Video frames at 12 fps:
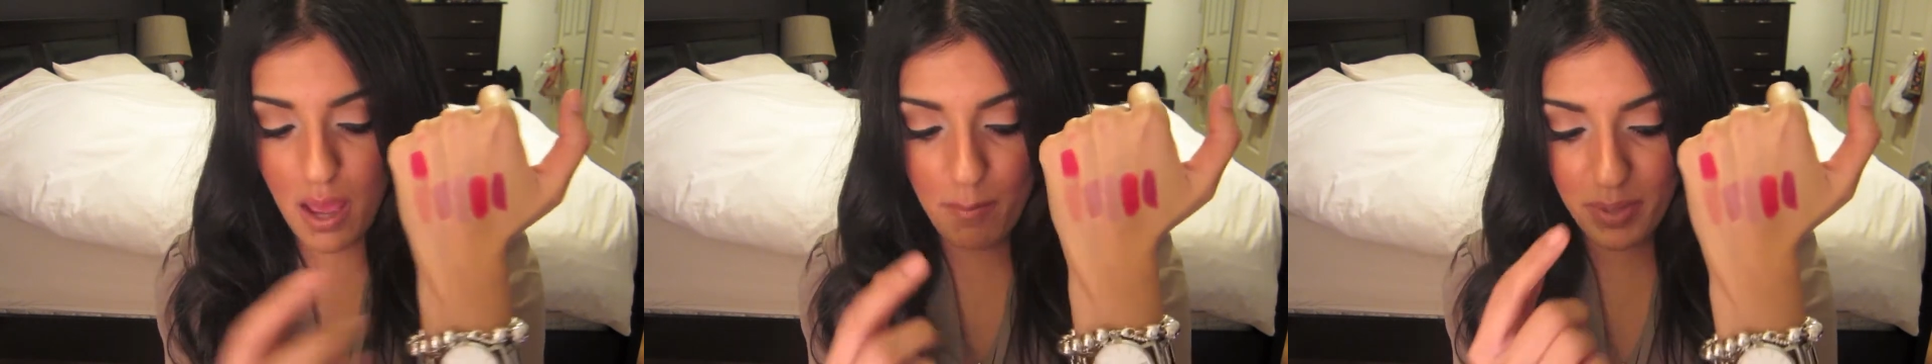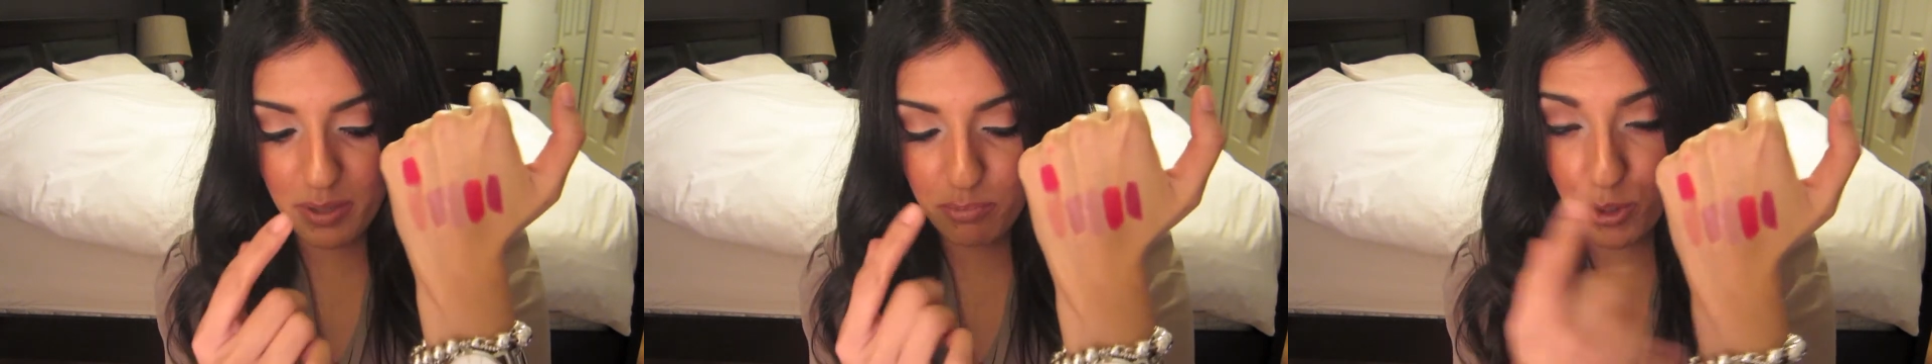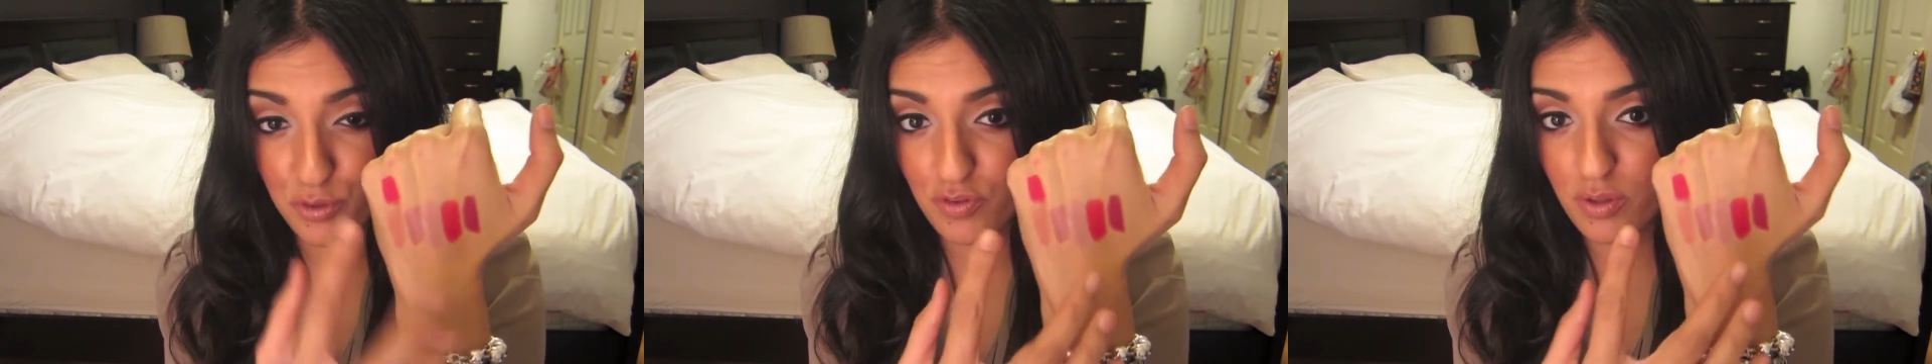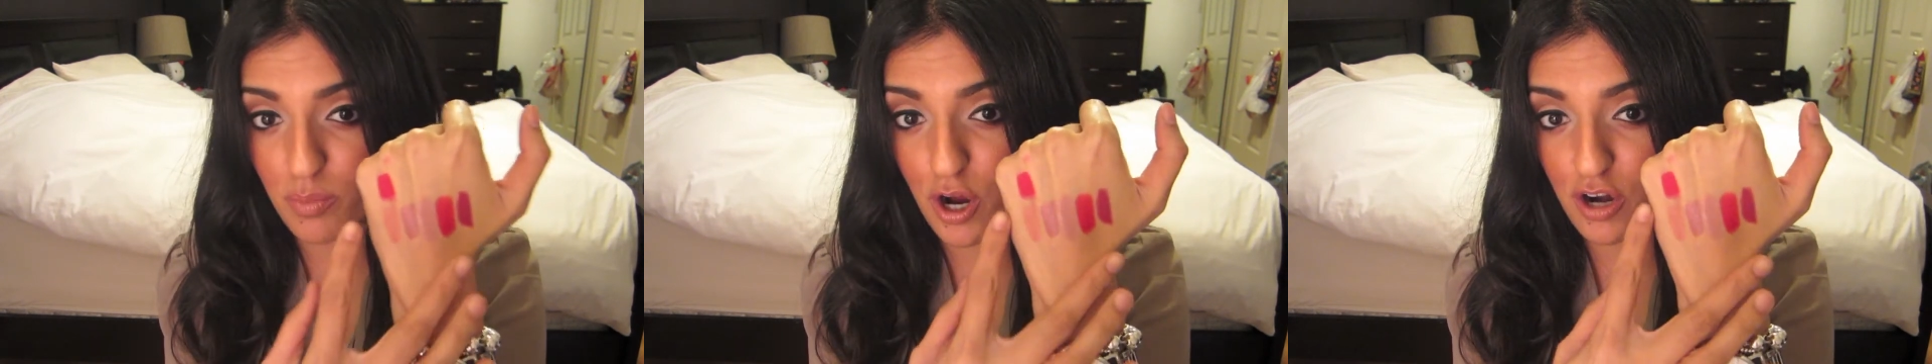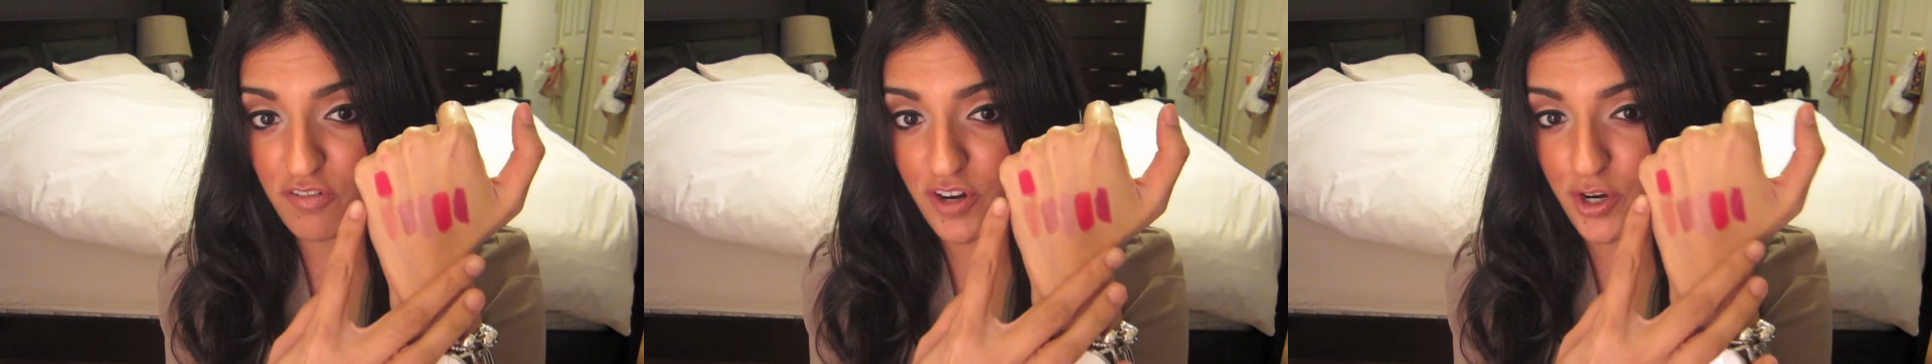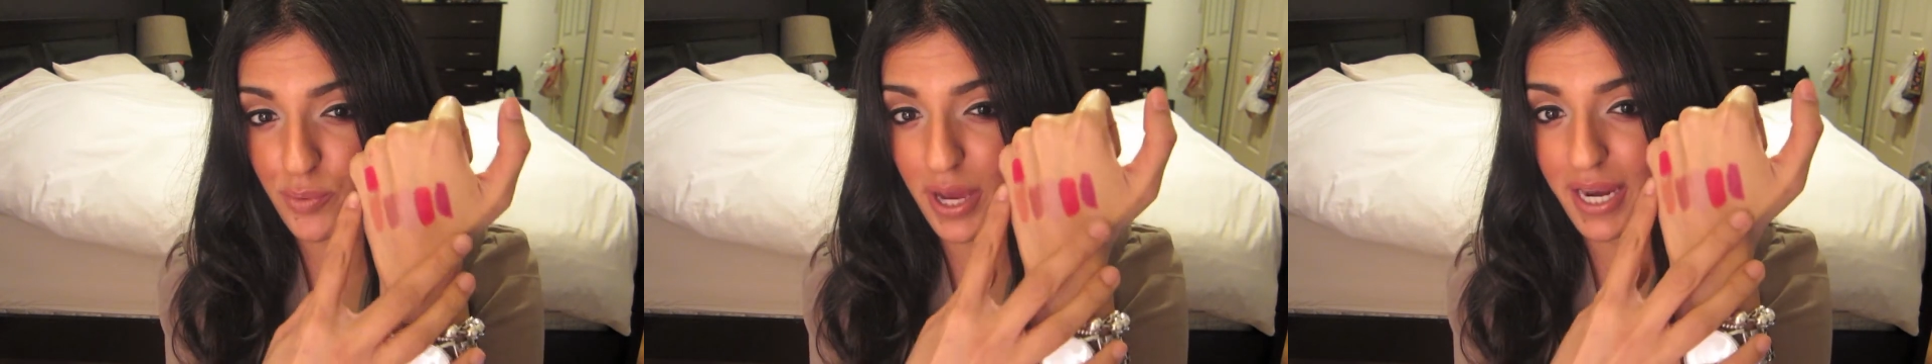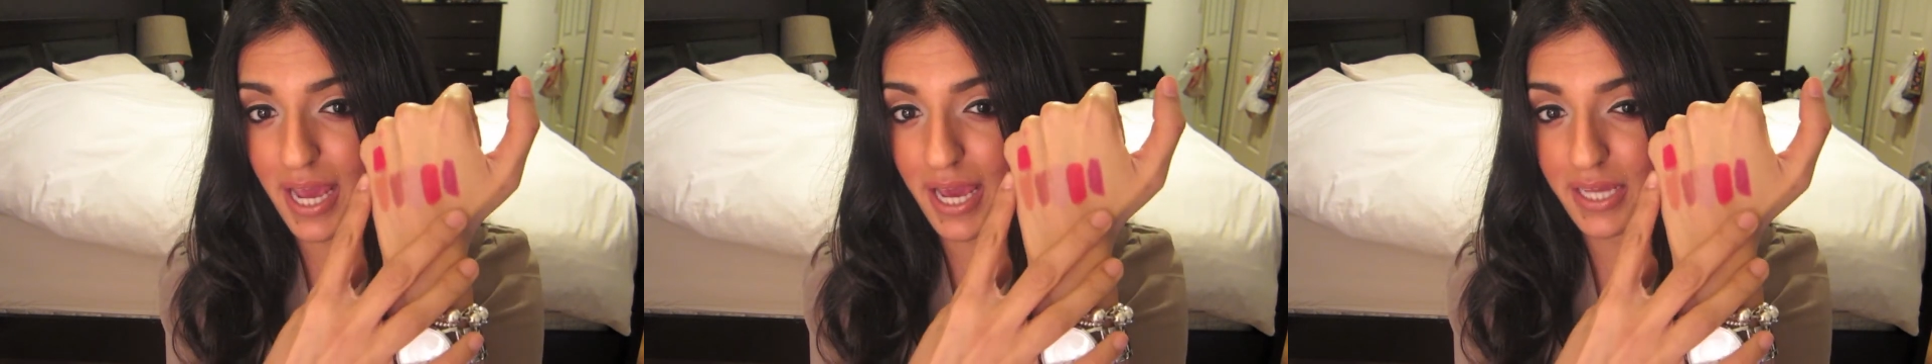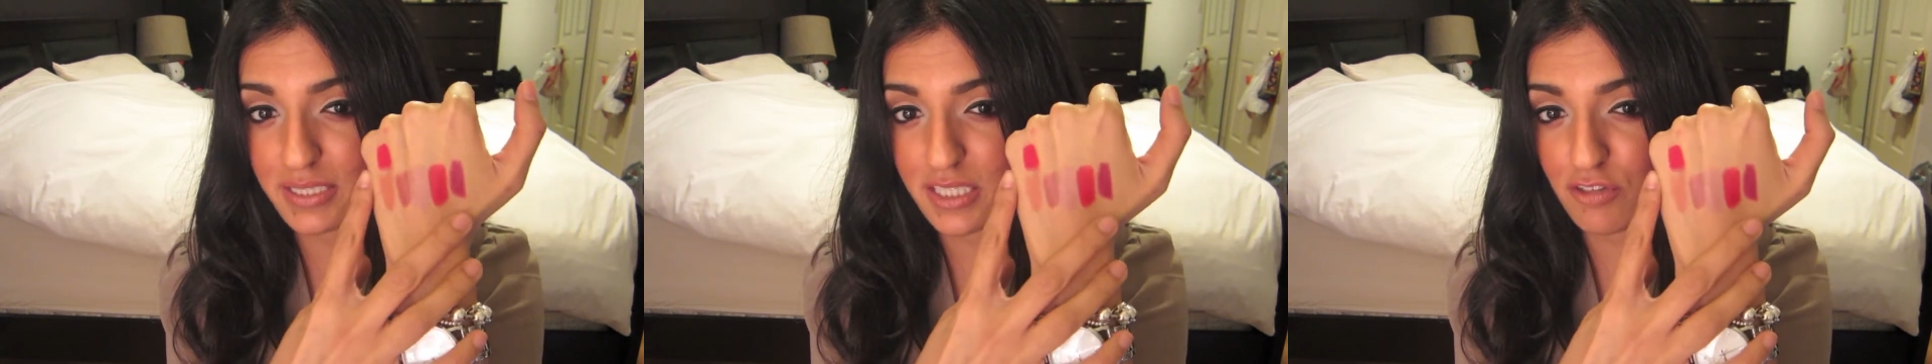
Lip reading: but both of them are very red, and